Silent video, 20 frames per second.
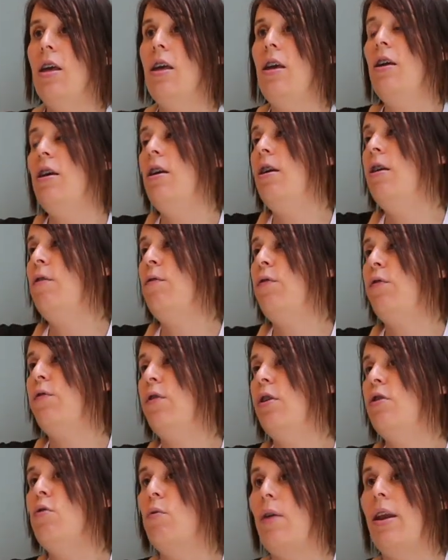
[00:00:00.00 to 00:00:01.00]
If
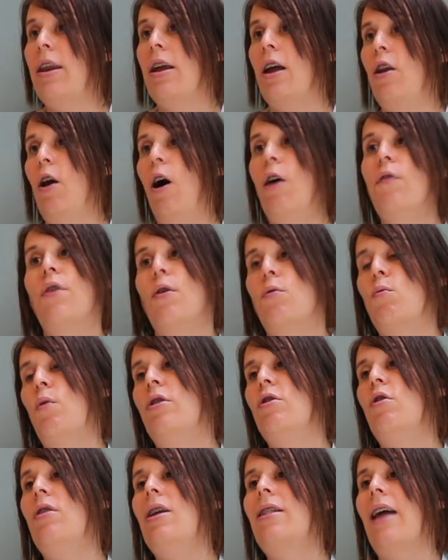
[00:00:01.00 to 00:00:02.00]
you're running an offer
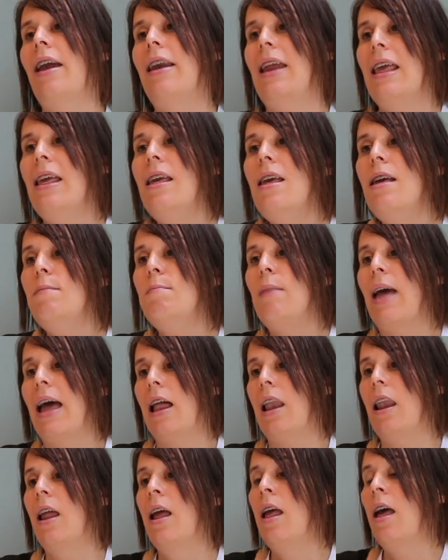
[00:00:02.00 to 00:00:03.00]
where you need an
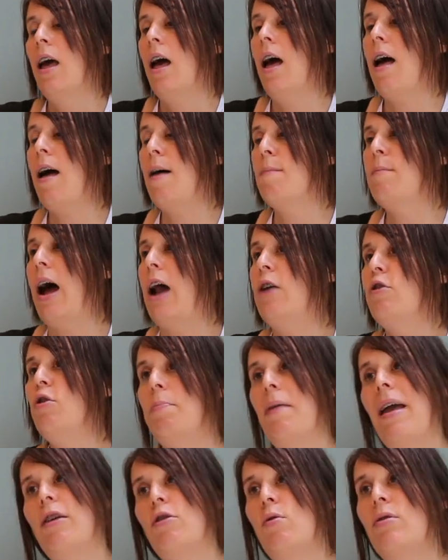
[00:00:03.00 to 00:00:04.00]
email, are you
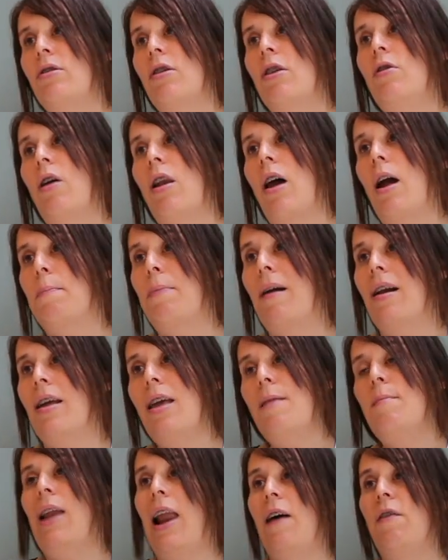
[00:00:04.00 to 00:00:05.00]
paying $20 per
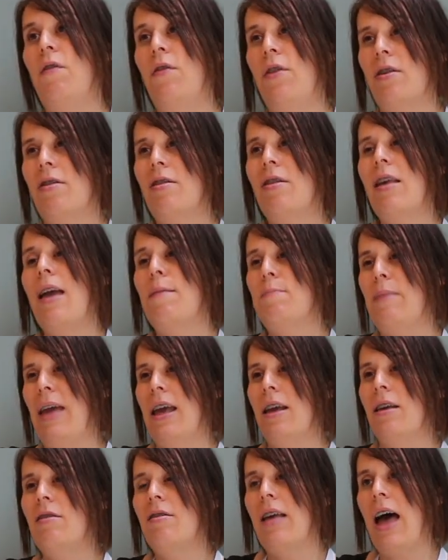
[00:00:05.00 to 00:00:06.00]
email? And the same
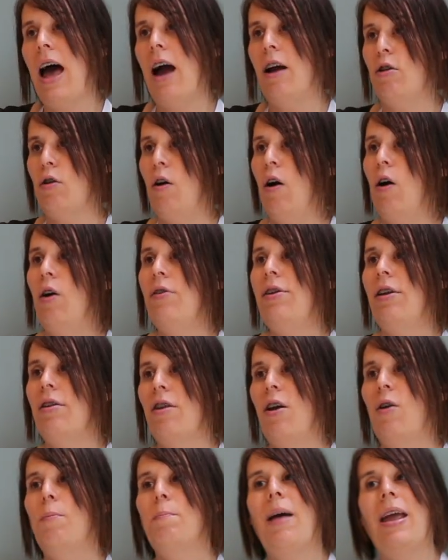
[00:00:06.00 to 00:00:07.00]
exact
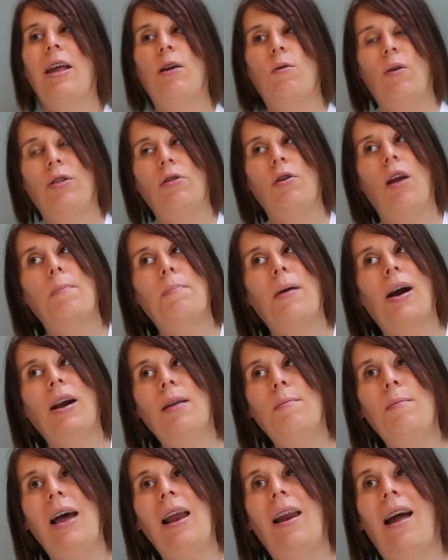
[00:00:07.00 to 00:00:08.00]
audience are paying $1 per
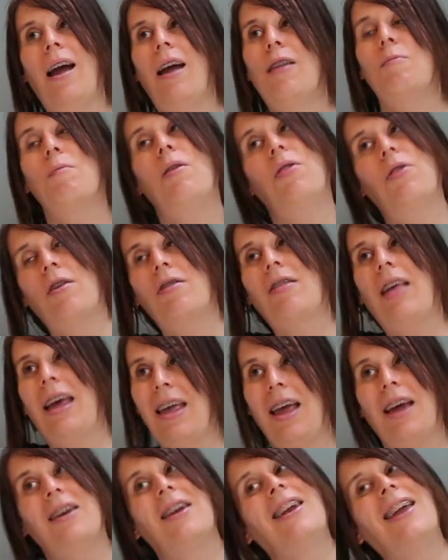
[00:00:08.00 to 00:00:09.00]
email? It means the
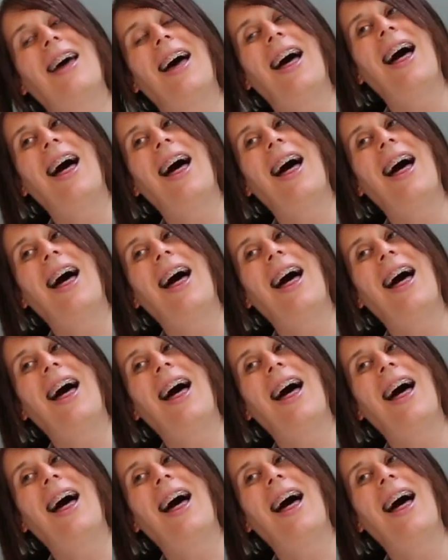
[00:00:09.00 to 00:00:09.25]
second